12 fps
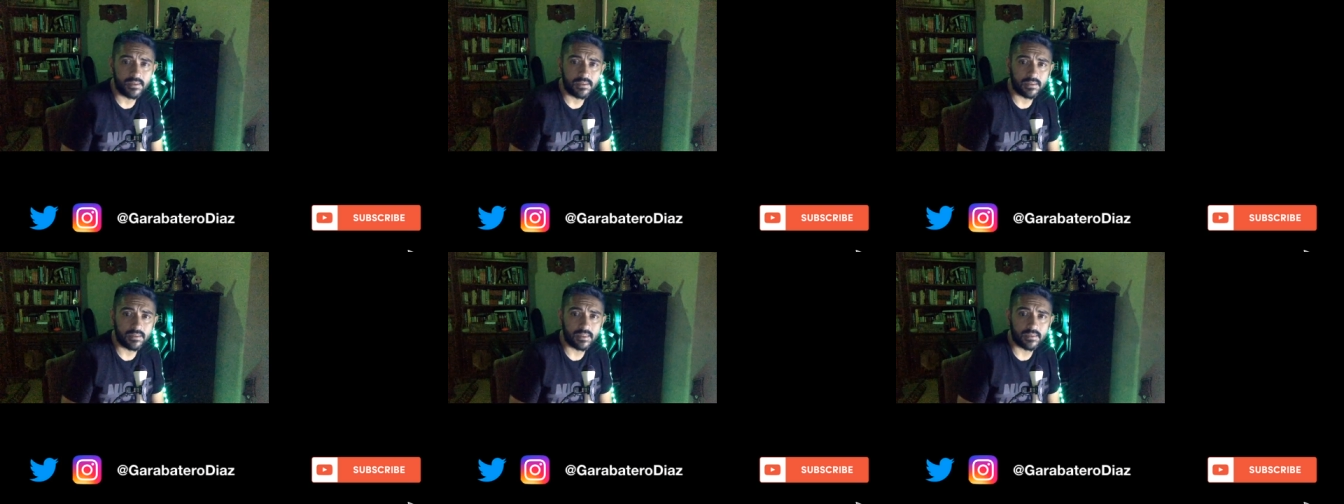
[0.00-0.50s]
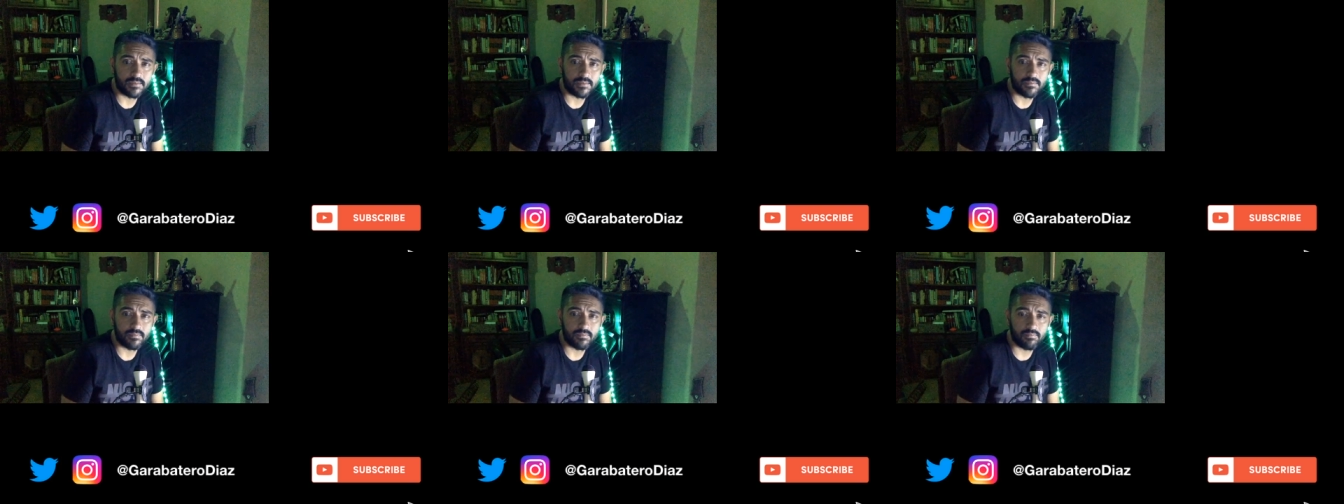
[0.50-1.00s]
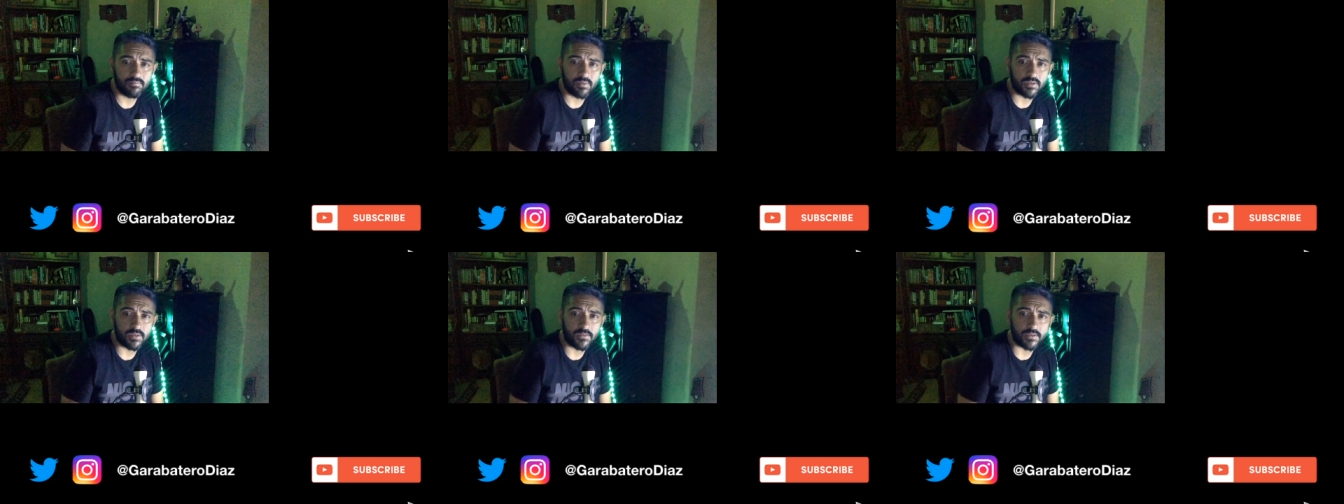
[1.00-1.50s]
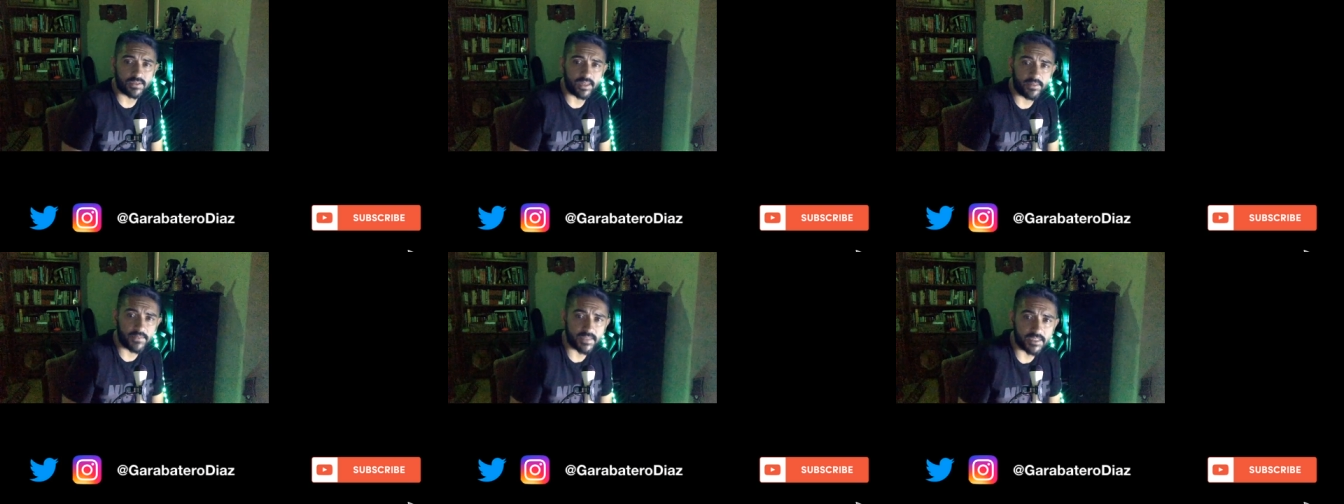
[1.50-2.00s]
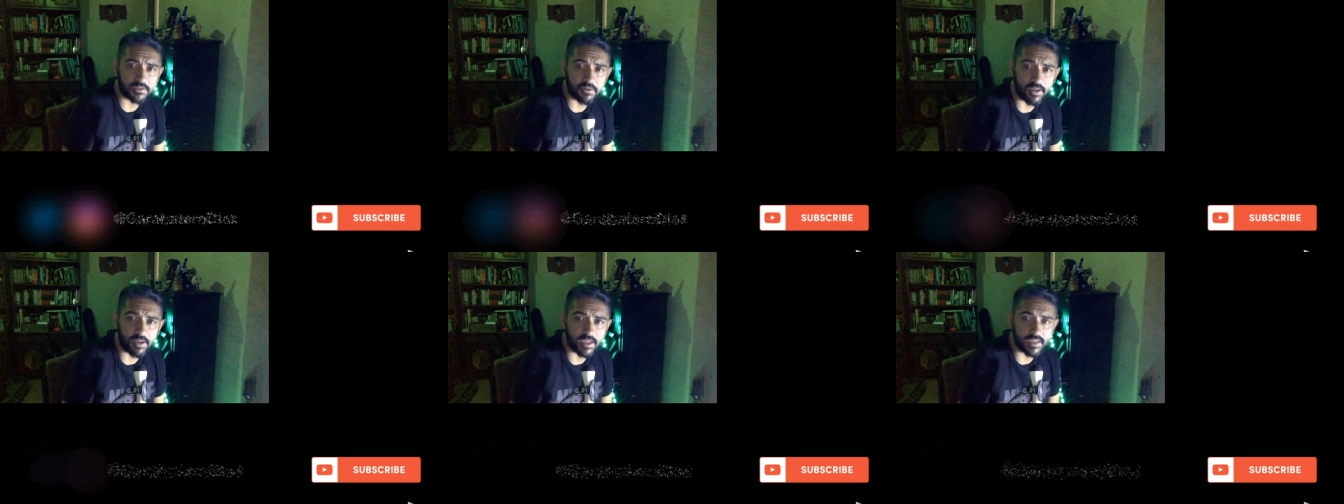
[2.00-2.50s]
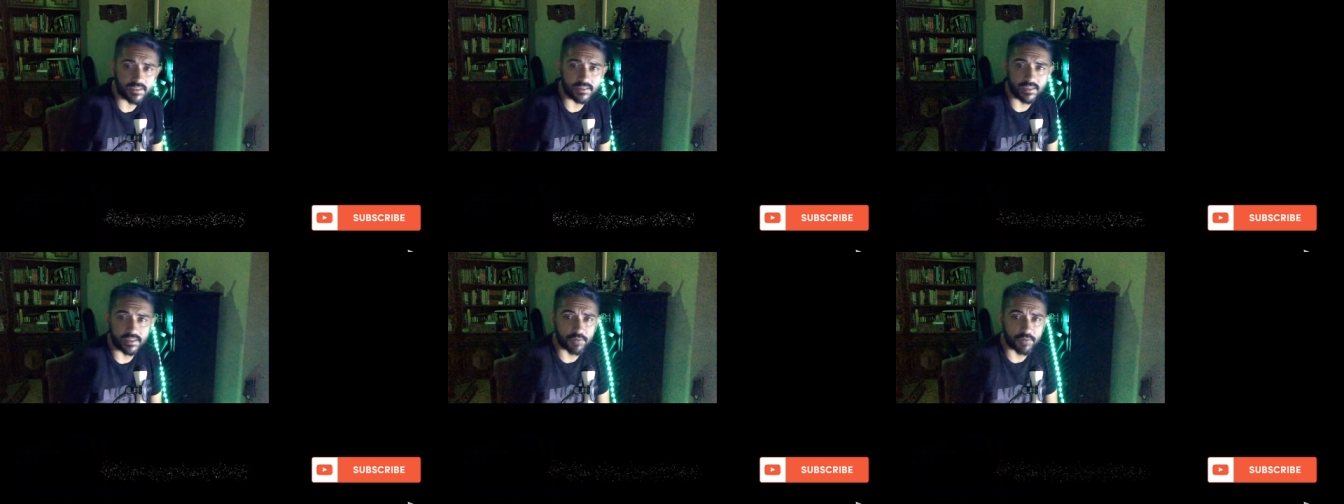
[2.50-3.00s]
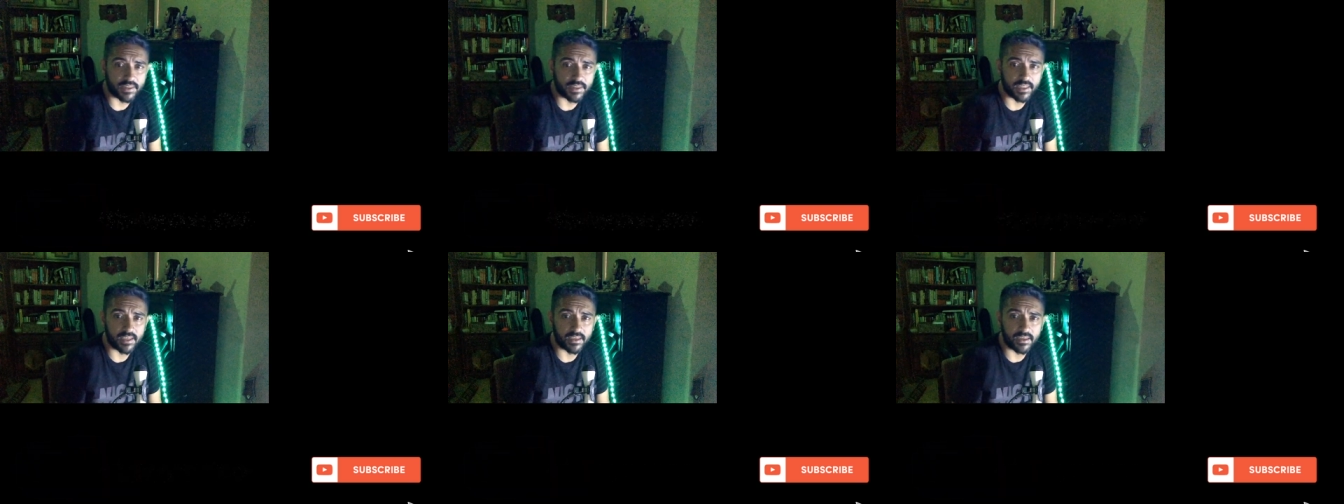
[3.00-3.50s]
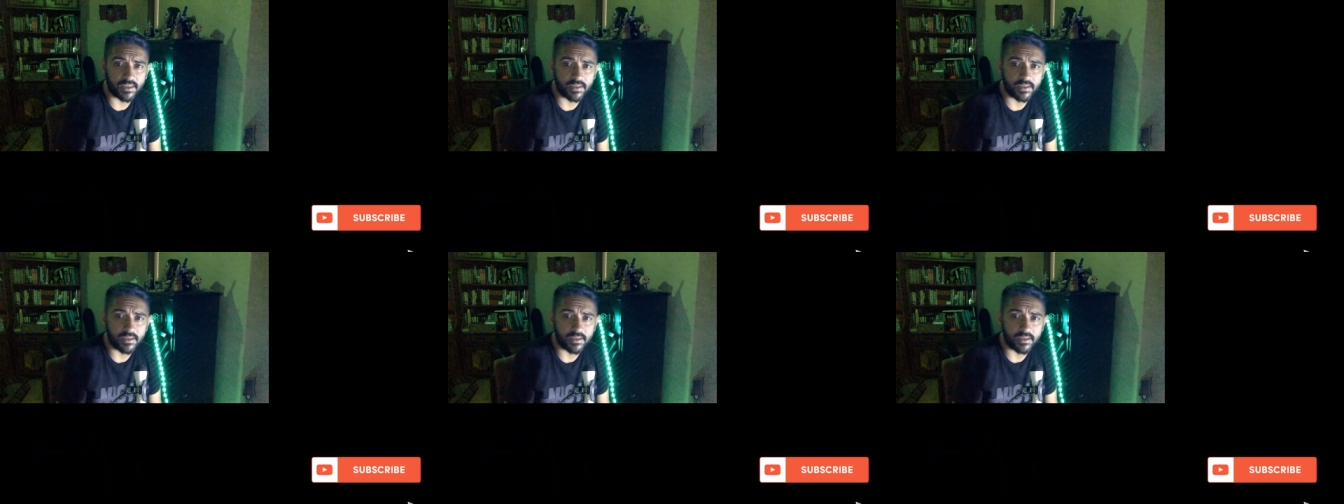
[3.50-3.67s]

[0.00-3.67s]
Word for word: That's mostly for selfies and drawings and ranting,